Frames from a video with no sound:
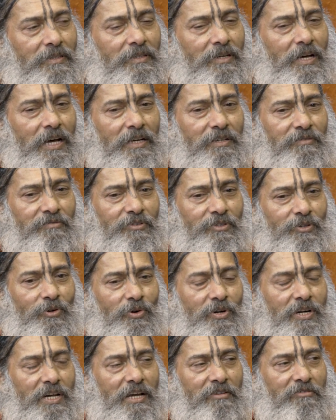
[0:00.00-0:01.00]
And if you
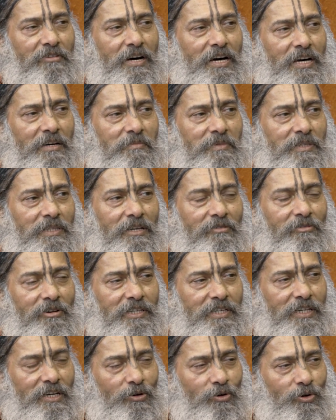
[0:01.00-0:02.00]
don't have an army, they will
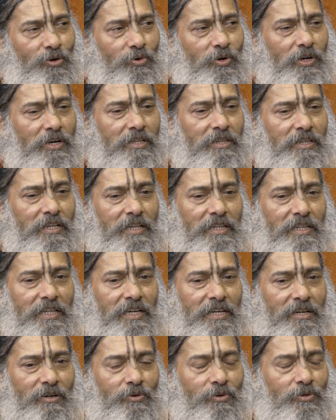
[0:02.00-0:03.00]
take over and then
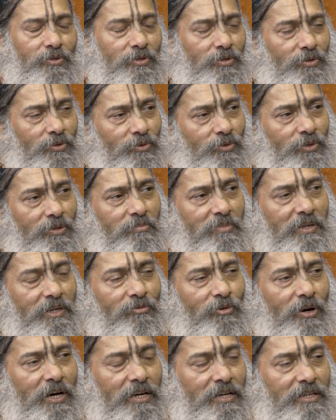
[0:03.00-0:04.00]
they are going to do a big
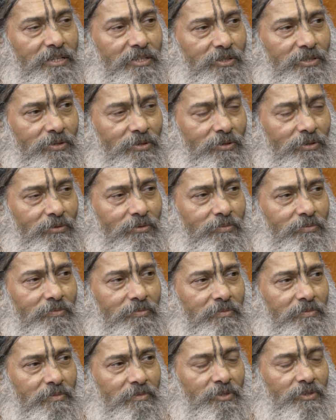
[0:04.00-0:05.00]
violence to you.
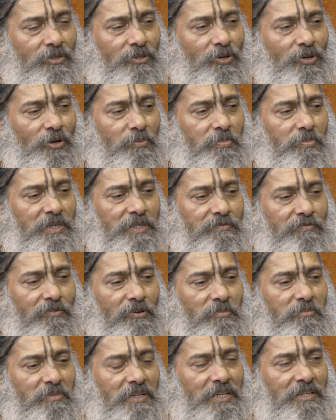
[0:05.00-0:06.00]
So your
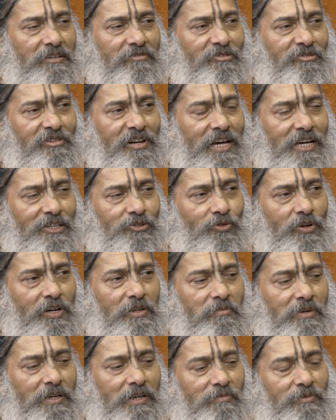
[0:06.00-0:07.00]
peaceful mean will actually
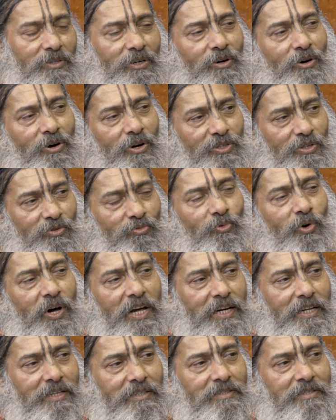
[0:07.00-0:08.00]
become the cause of
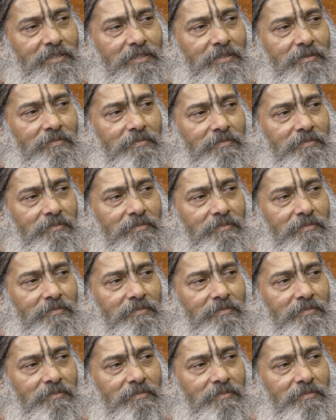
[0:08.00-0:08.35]
violence.